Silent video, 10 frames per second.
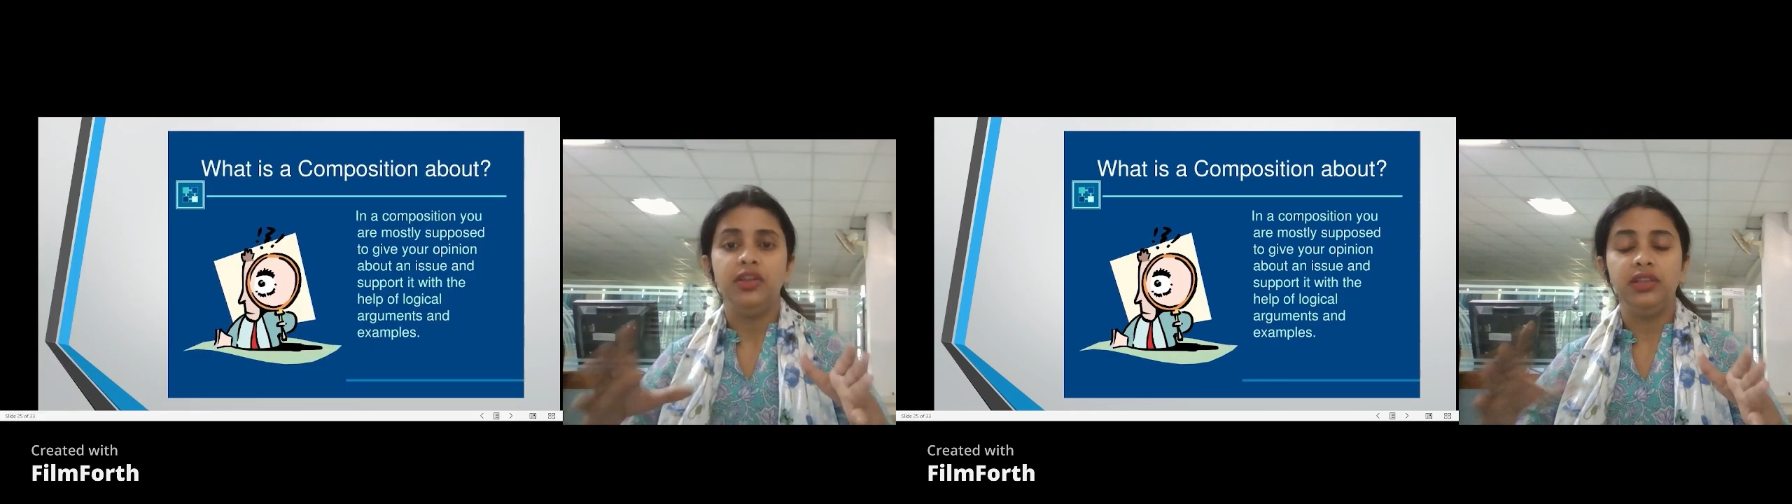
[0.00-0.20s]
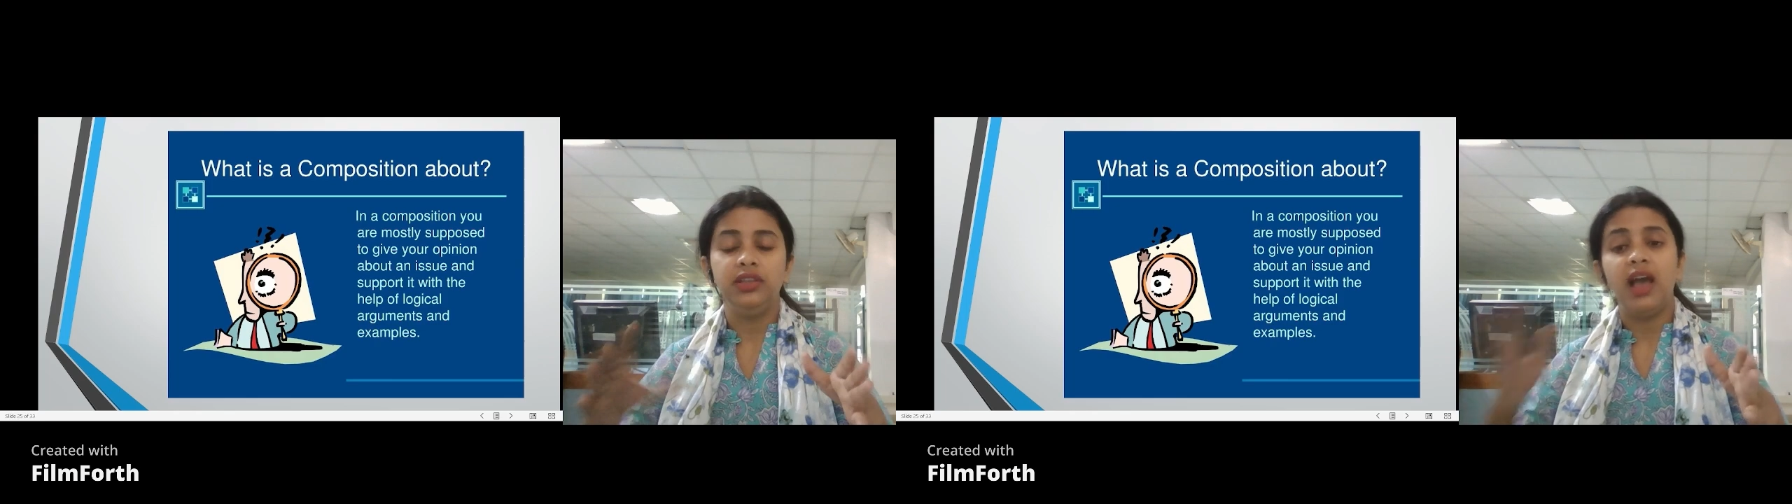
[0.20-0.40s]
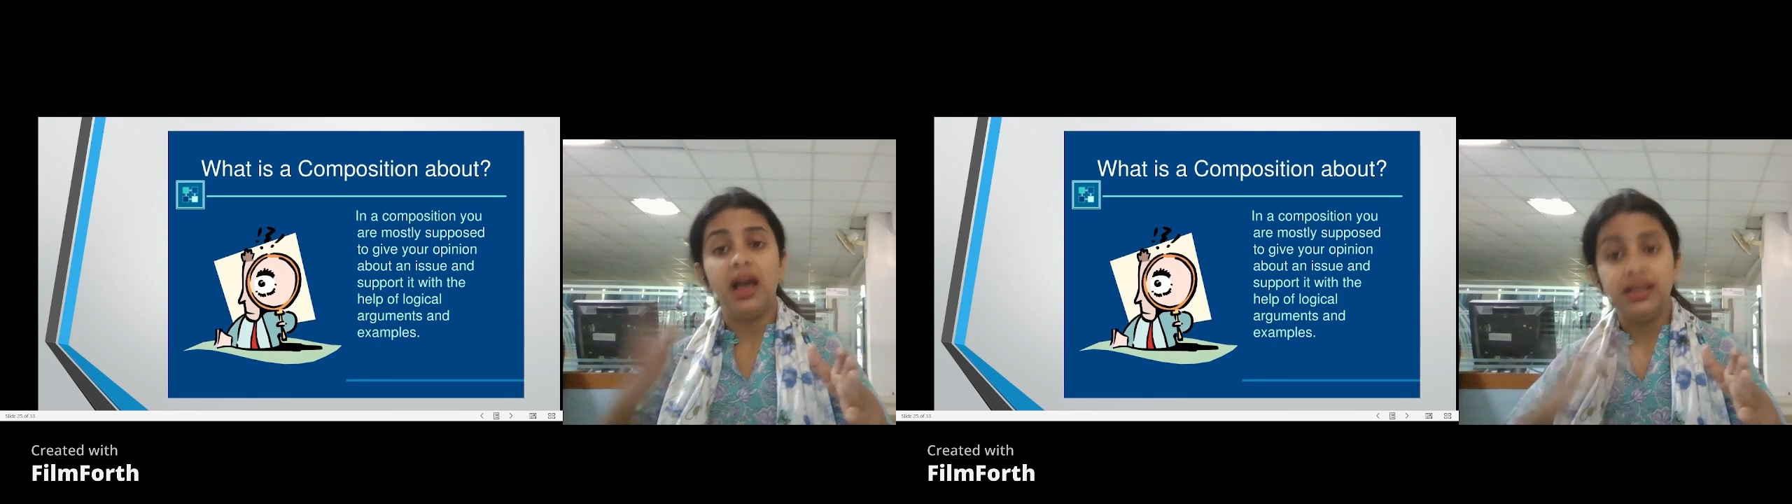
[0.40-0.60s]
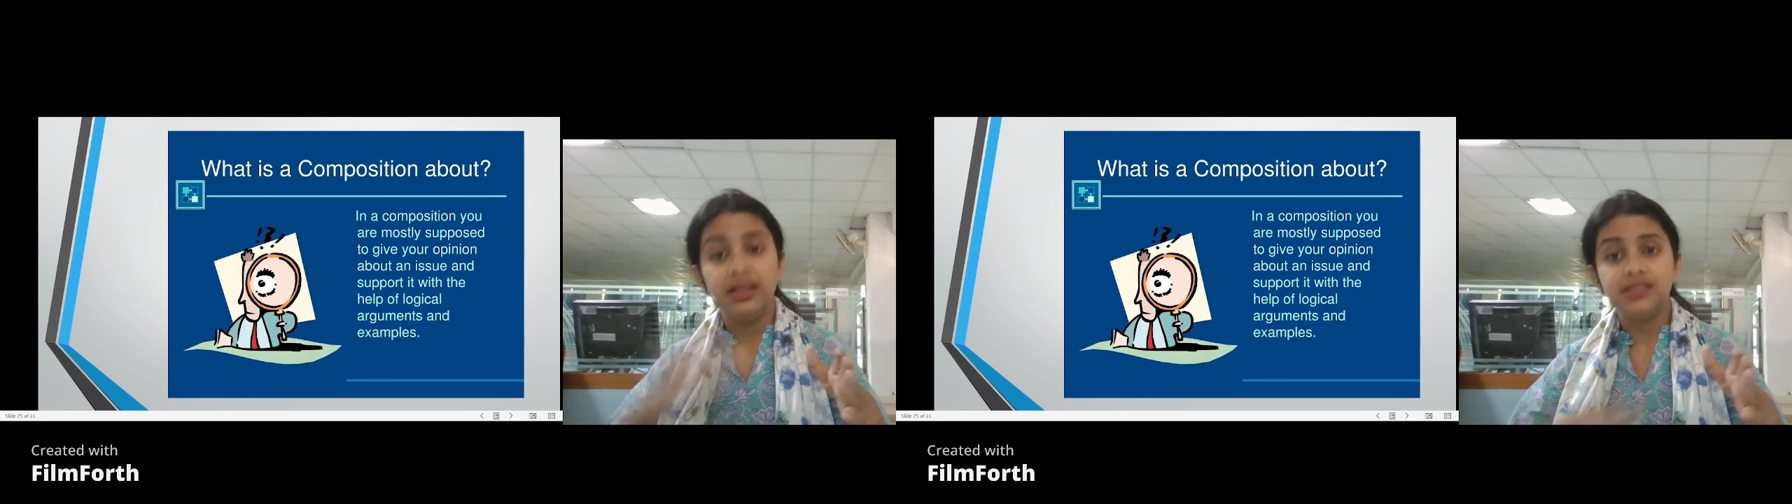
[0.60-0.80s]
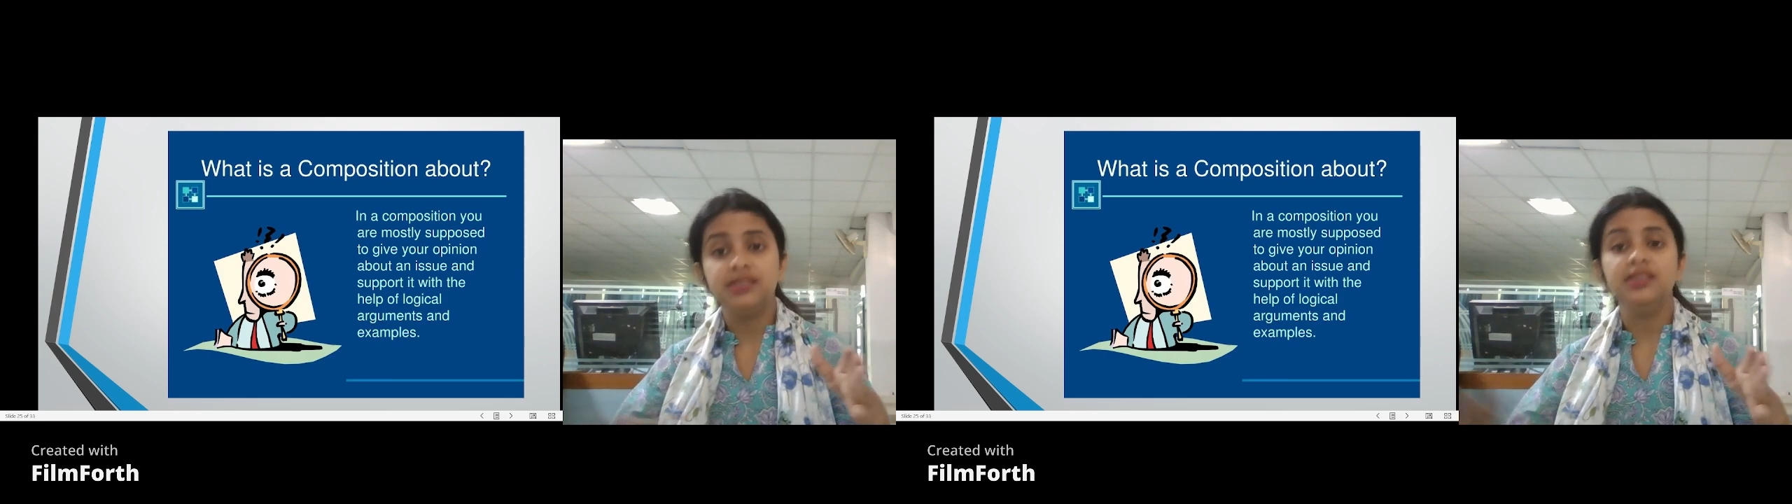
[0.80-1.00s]
the
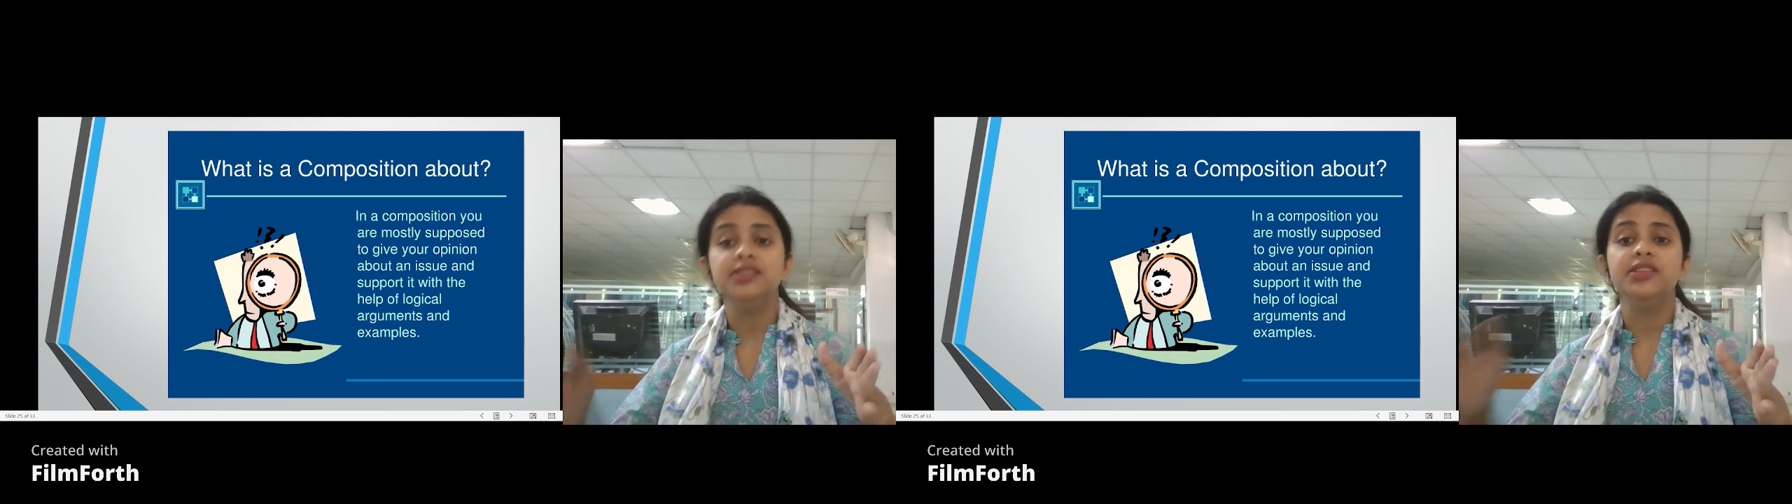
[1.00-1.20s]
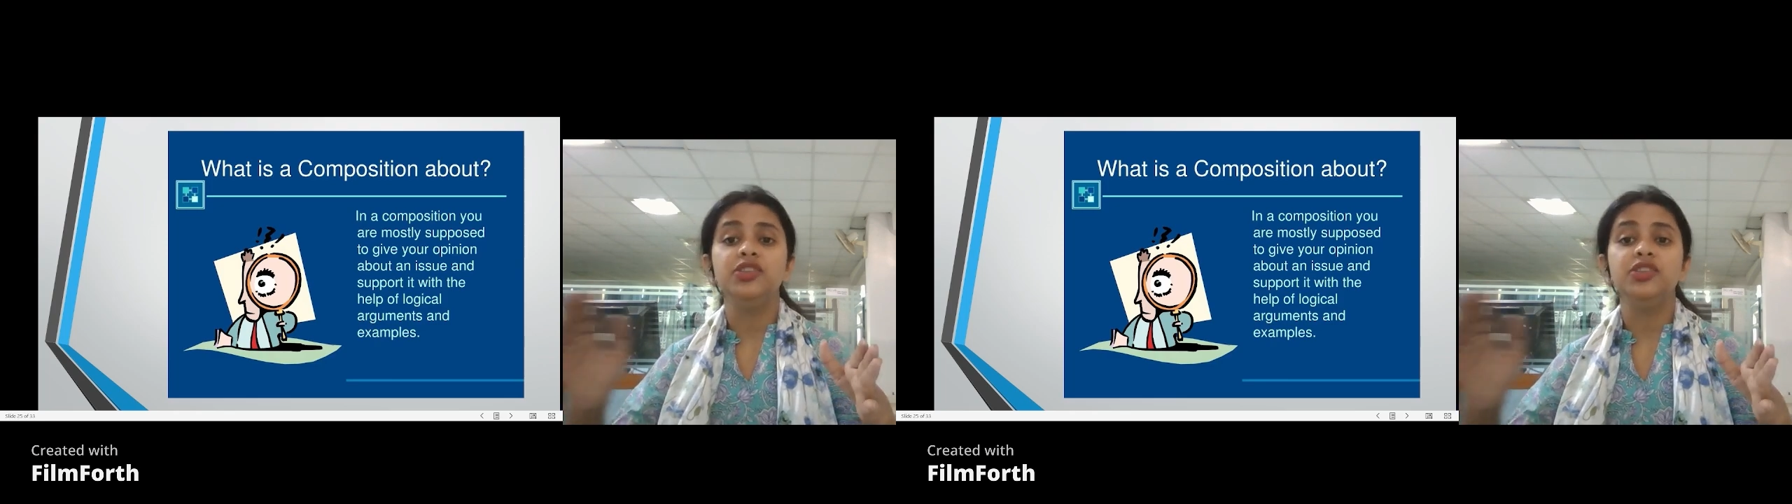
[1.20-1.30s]
answers